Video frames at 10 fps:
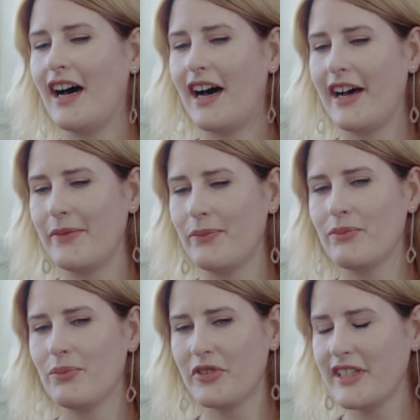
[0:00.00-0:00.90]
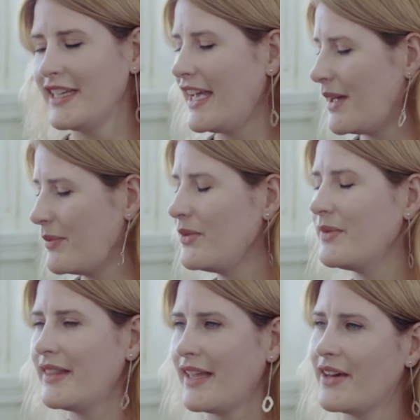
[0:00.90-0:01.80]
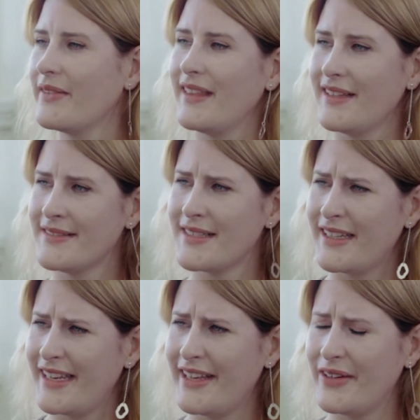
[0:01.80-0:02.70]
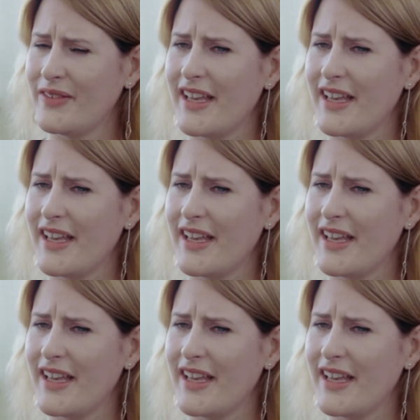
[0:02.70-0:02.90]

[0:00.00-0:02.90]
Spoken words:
I'm pretty happy with how things are now.